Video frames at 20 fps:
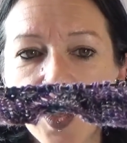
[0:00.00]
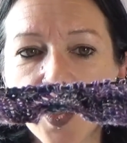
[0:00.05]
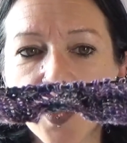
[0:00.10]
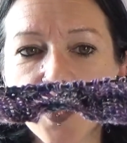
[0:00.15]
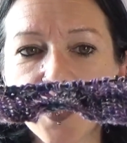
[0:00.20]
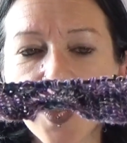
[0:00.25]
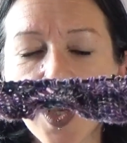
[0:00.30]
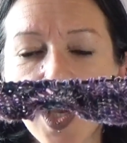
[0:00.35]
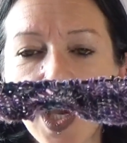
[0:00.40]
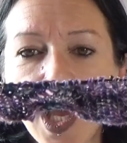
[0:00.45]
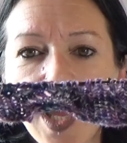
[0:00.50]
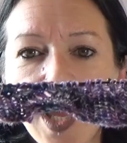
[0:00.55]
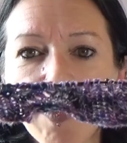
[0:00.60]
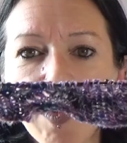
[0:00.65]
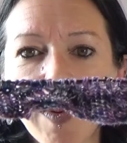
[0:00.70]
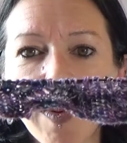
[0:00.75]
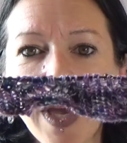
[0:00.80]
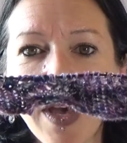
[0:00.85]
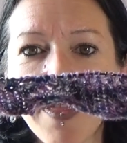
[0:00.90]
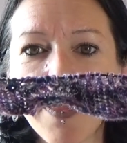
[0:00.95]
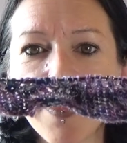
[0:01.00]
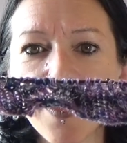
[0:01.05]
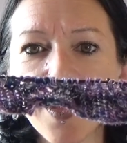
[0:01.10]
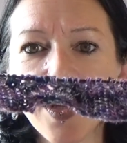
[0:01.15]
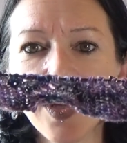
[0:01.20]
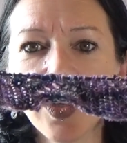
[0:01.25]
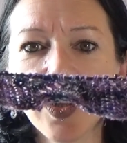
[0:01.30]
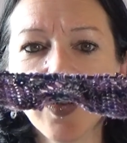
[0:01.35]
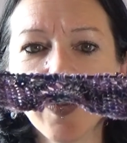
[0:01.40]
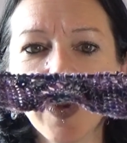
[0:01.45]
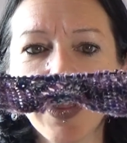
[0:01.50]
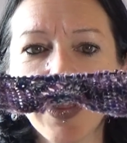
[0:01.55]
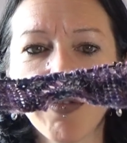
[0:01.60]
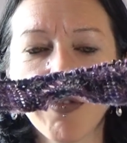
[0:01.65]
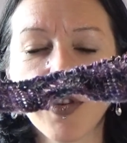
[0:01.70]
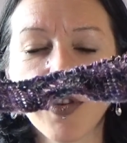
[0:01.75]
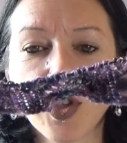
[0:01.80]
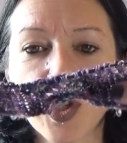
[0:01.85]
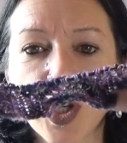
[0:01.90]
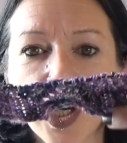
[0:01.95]
So I'm about a third of the way
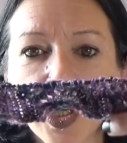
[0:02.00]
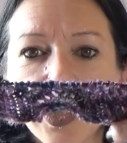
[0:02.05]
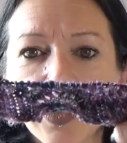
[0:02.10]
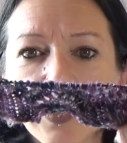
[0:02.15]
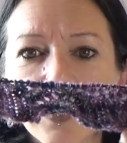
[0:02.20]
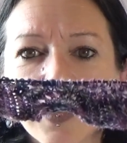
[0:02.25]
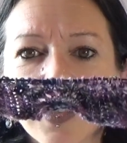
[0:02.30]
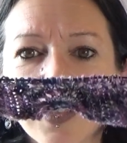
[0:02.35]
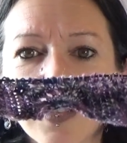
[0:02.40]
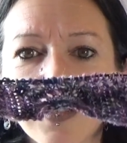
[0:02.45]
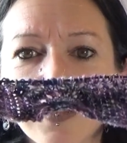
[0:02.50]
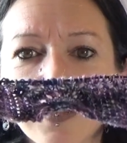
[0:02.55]
through the chart